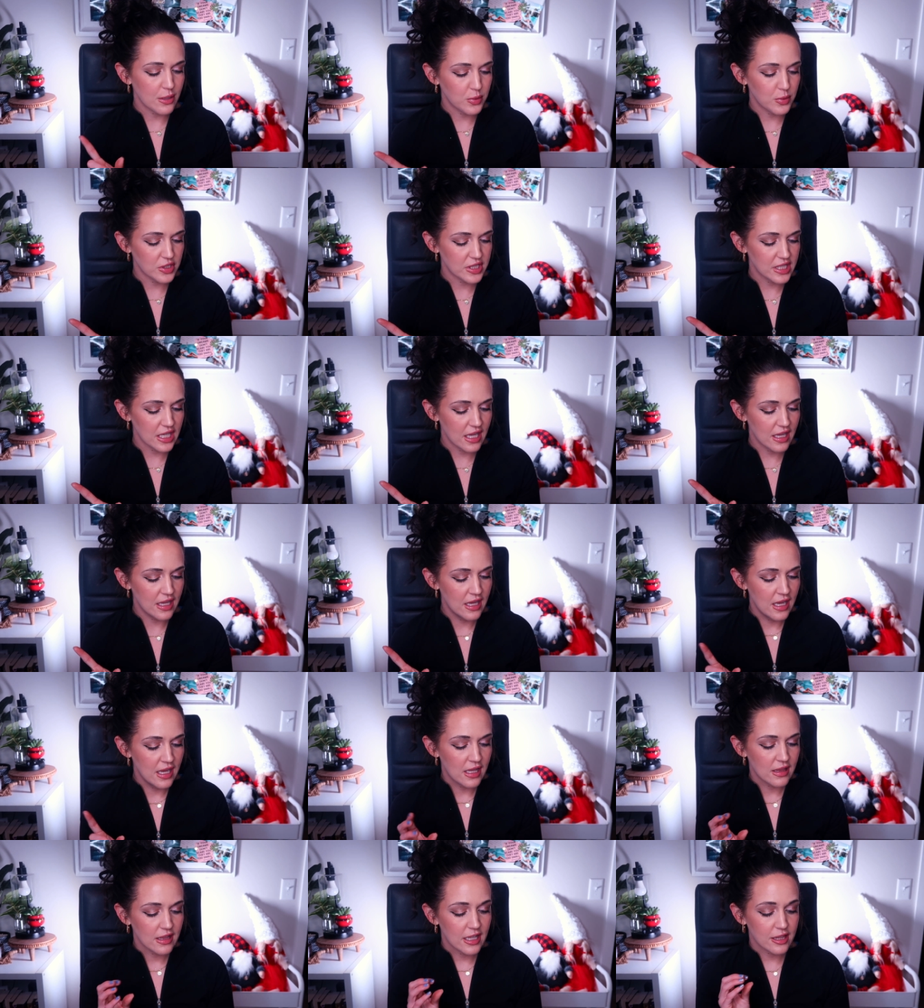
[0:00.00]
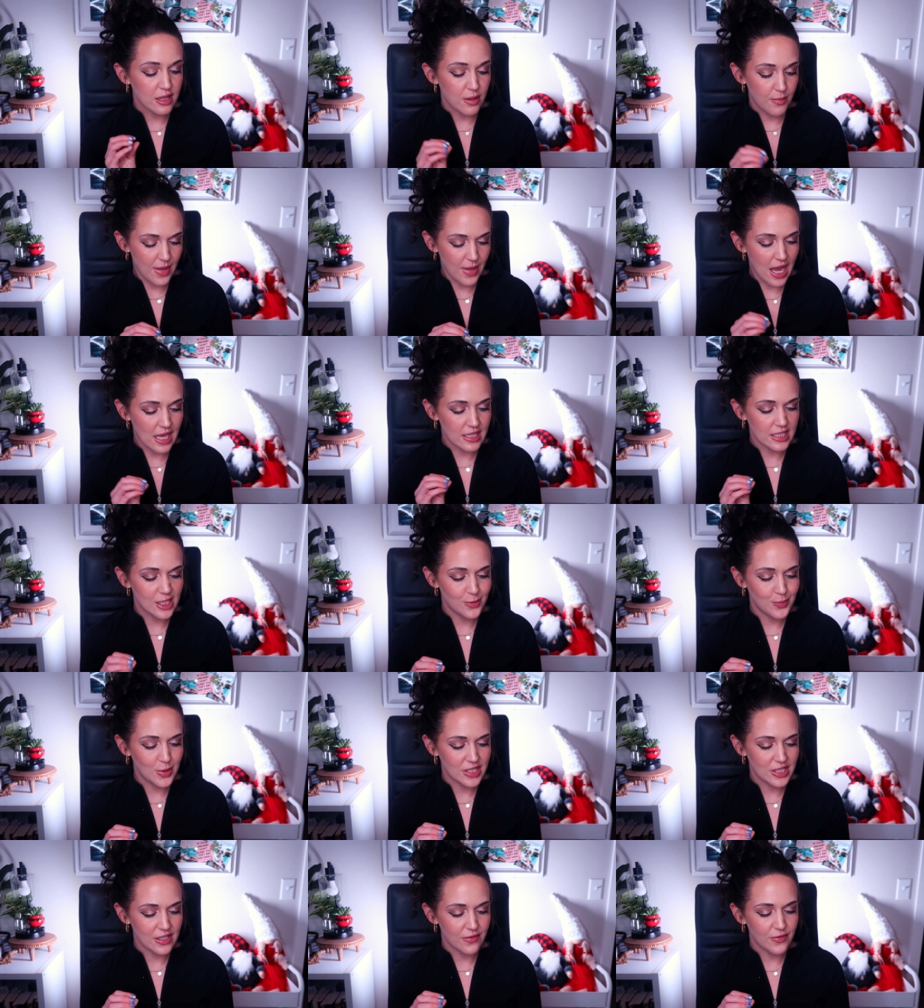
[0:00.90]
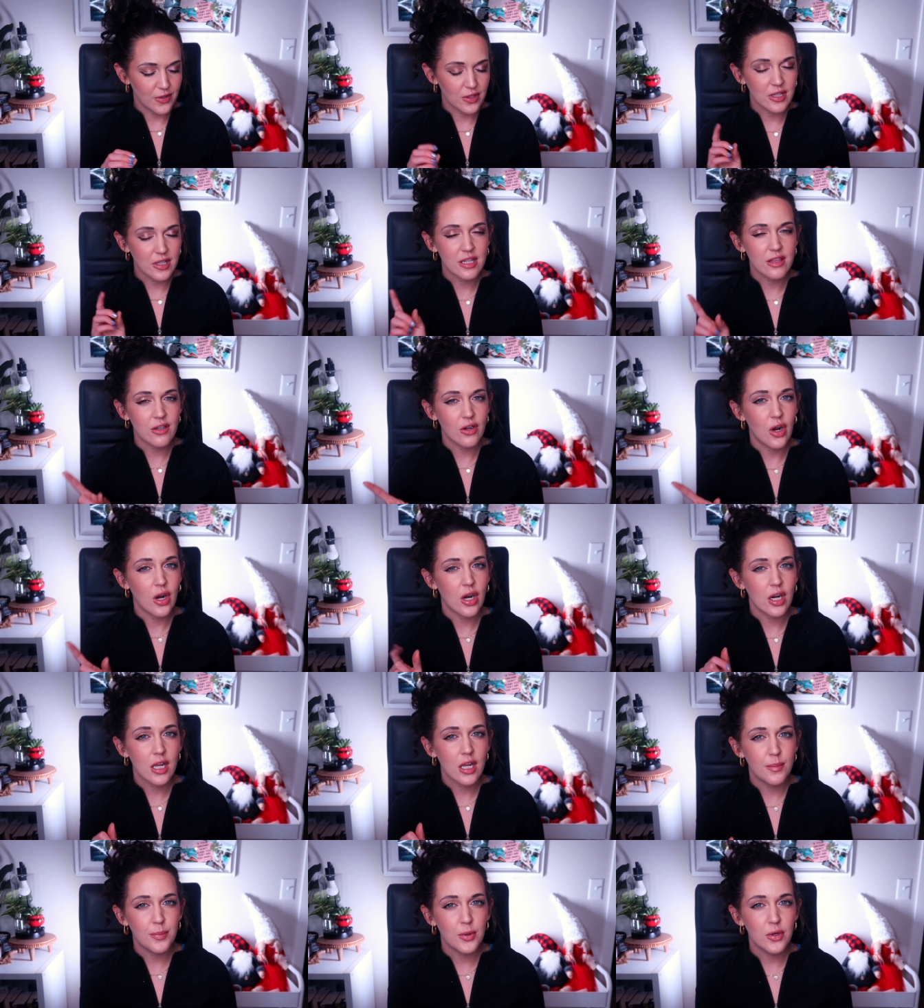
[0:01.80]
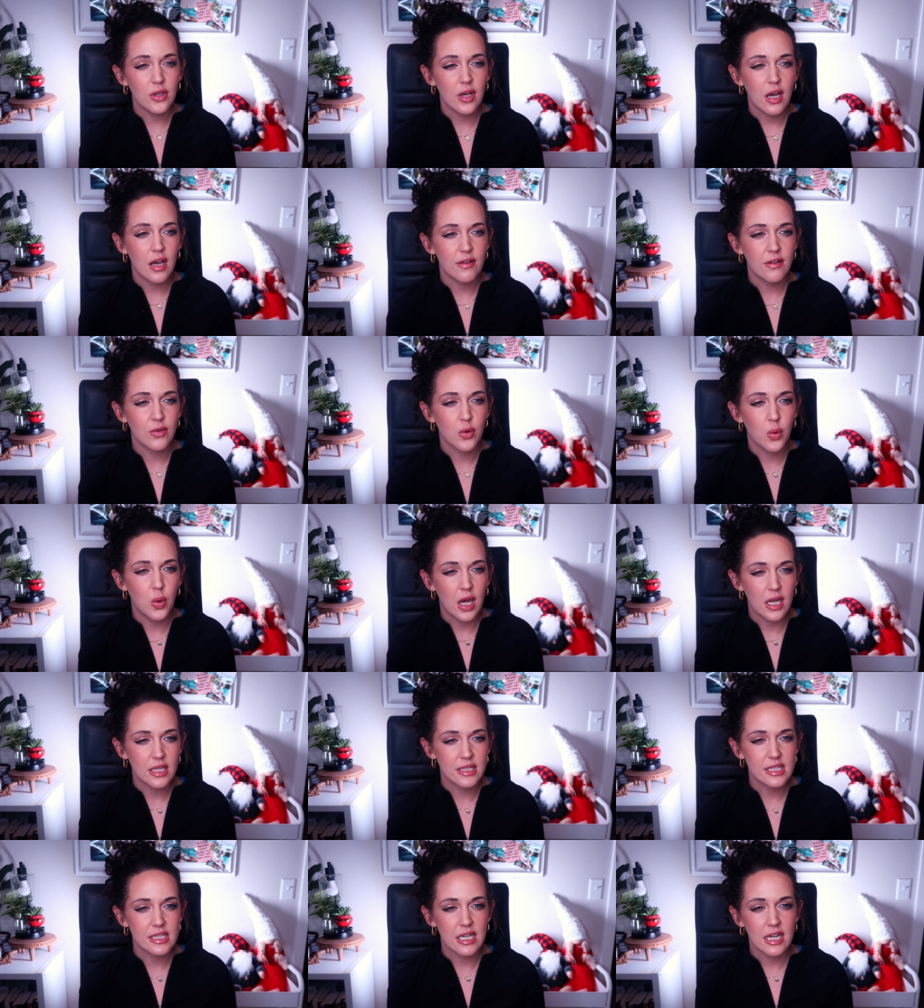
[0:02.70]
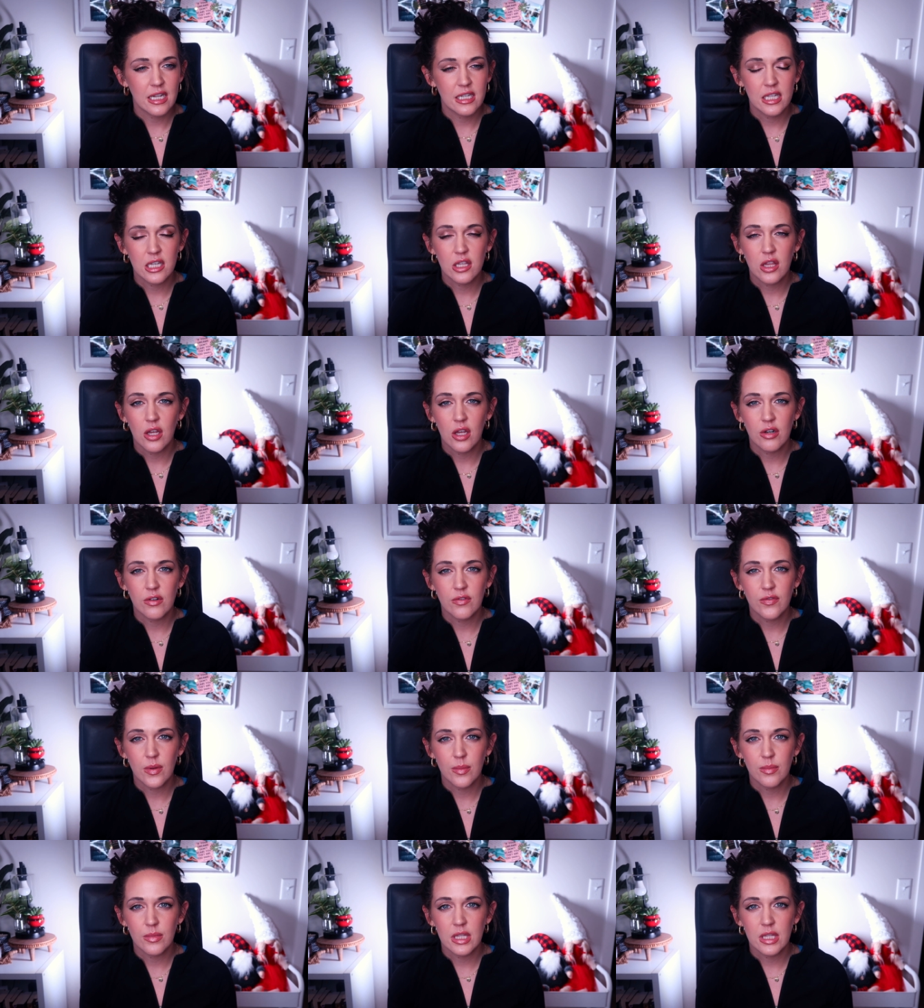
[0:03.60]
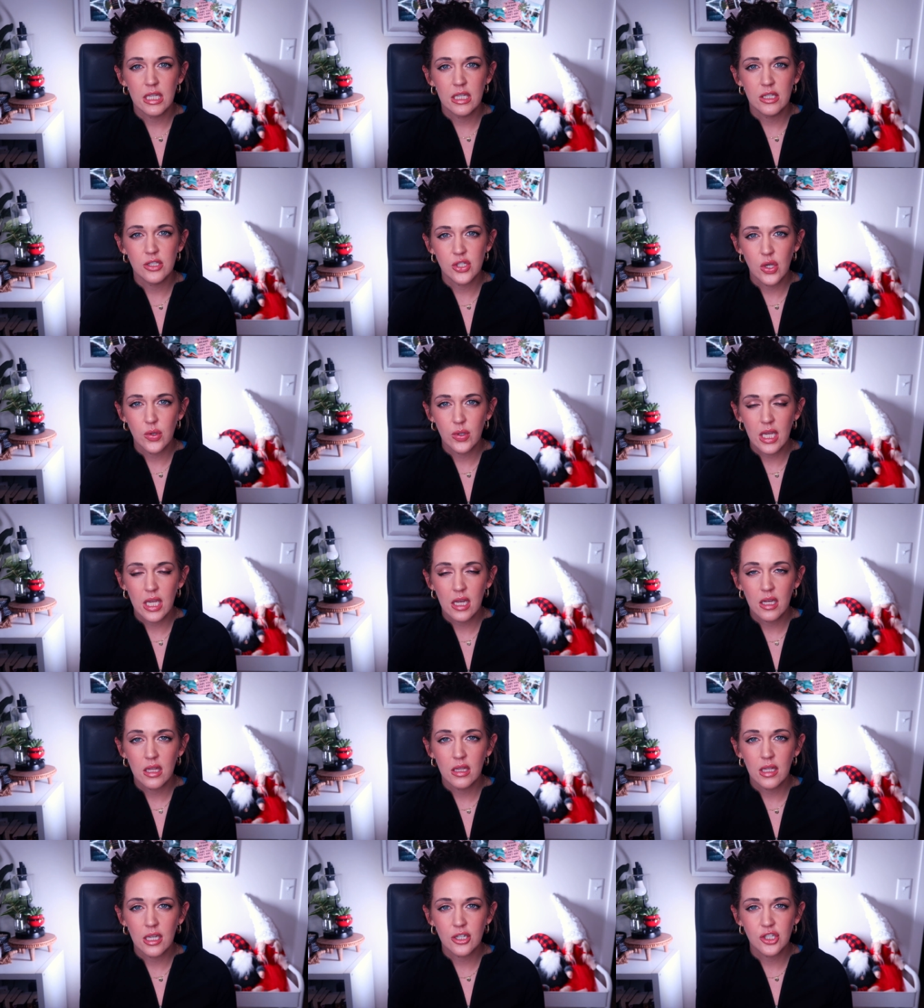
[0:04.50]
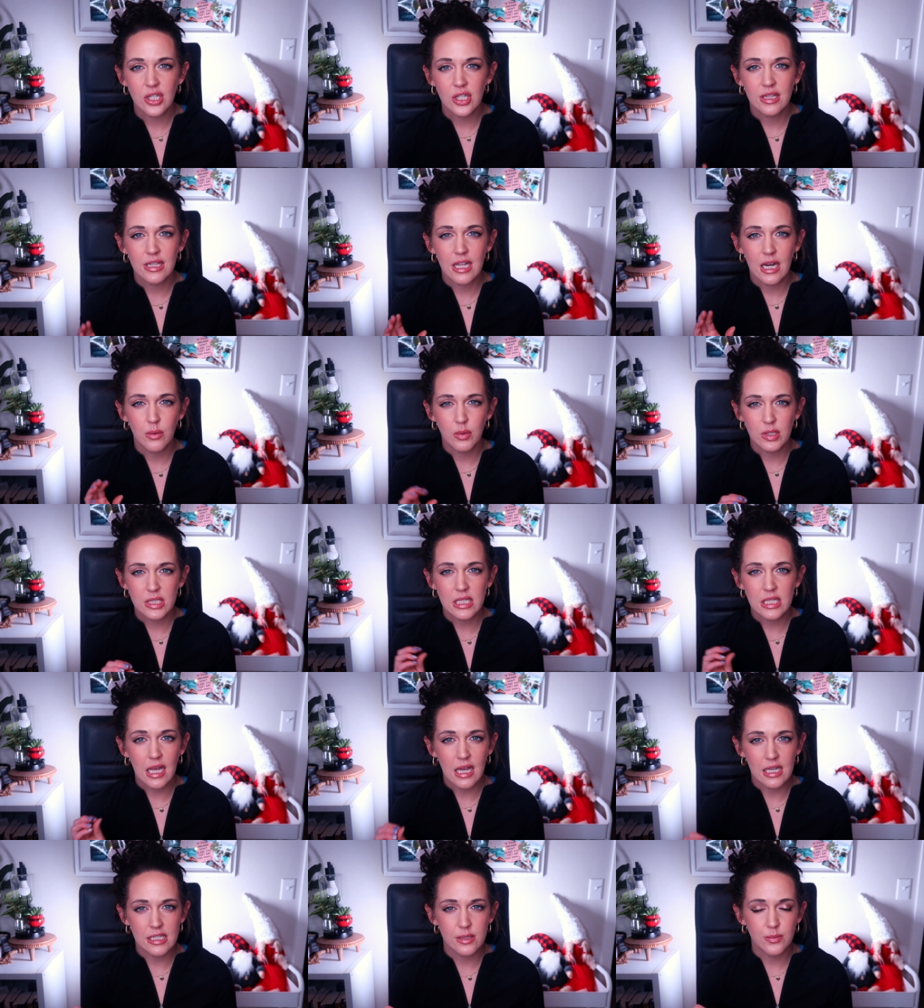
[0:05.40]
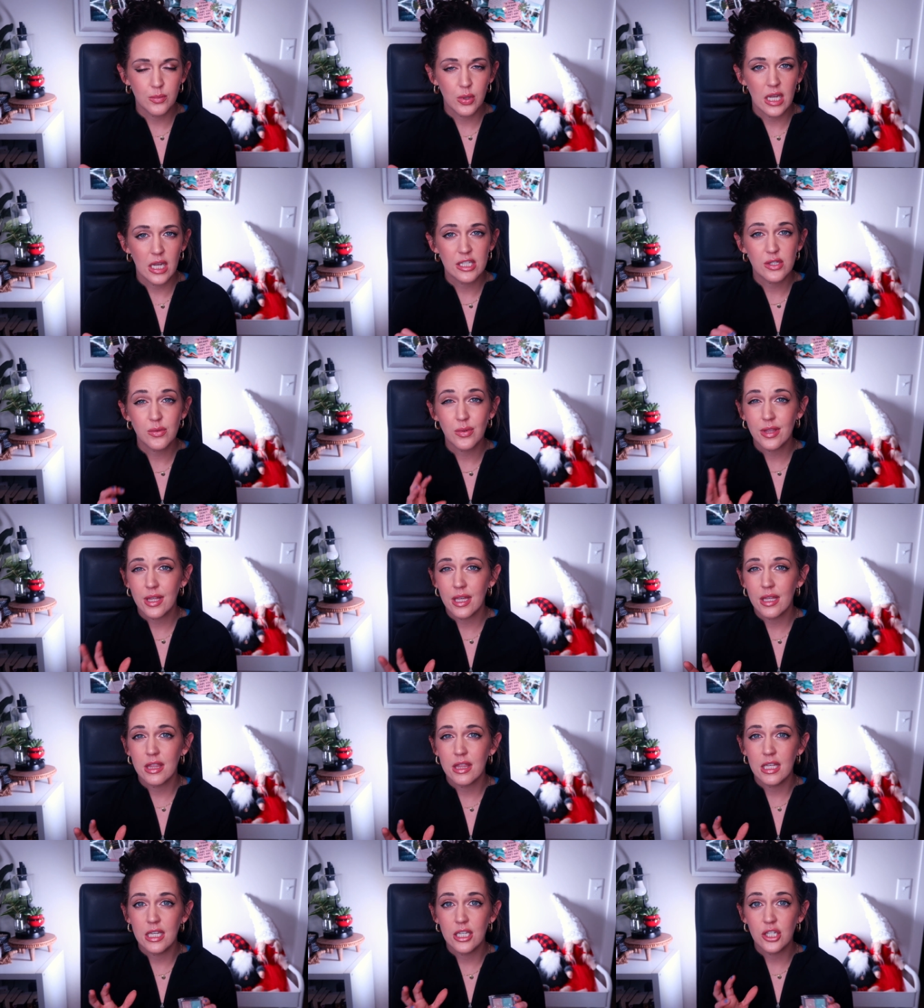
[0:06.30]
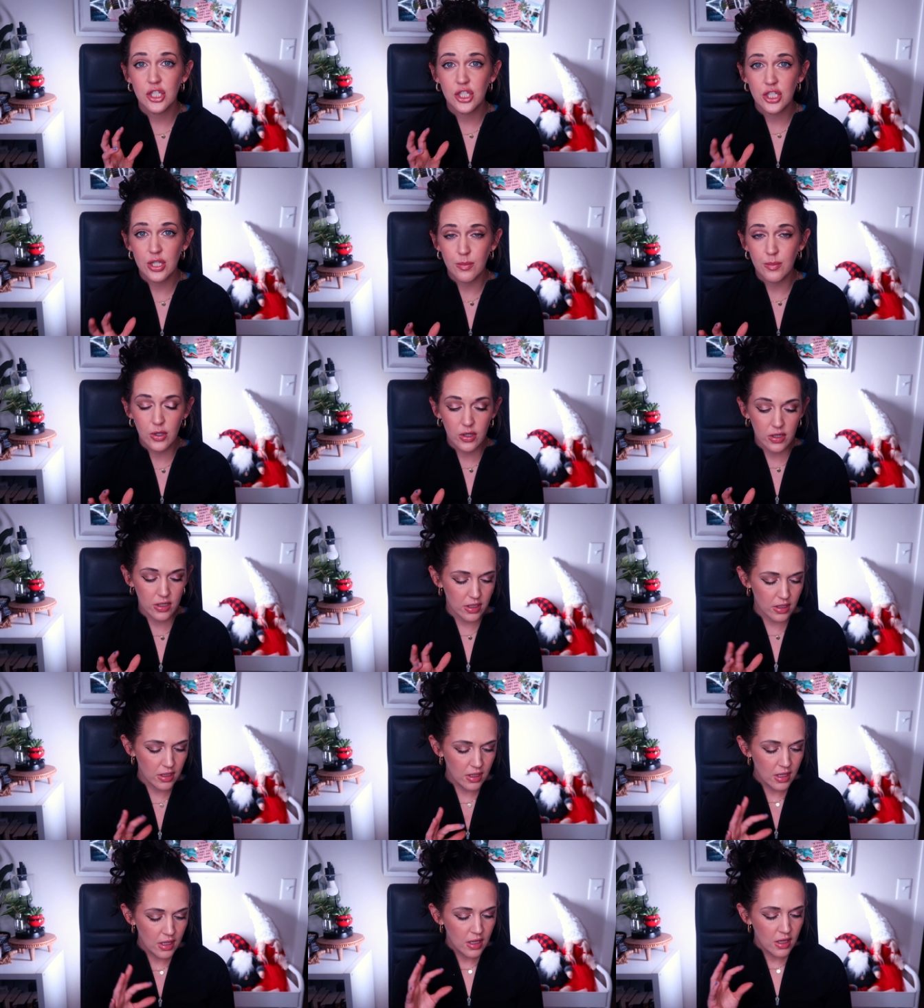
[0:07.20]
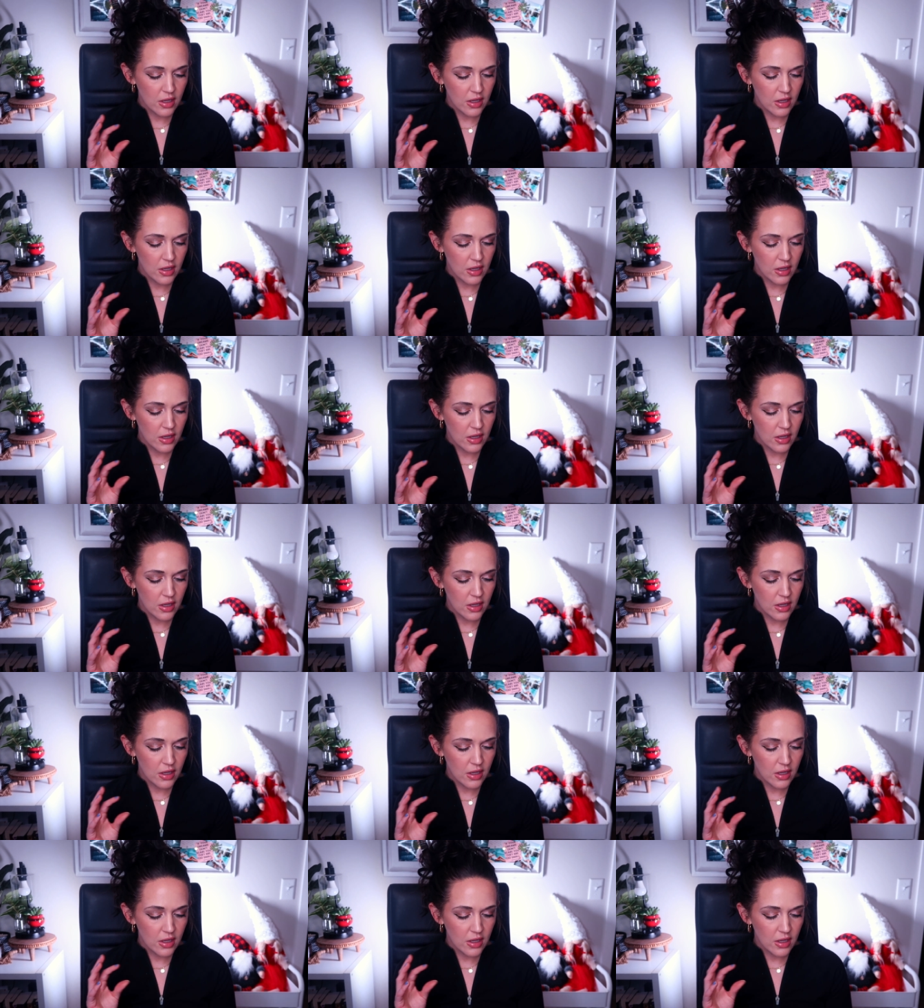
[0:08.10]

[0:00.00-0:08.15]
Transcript: I will say like the mattes specifically, there are a couple of quads that I decluttered from the Zodiac collection that I wasn't as impressed with like the shimmer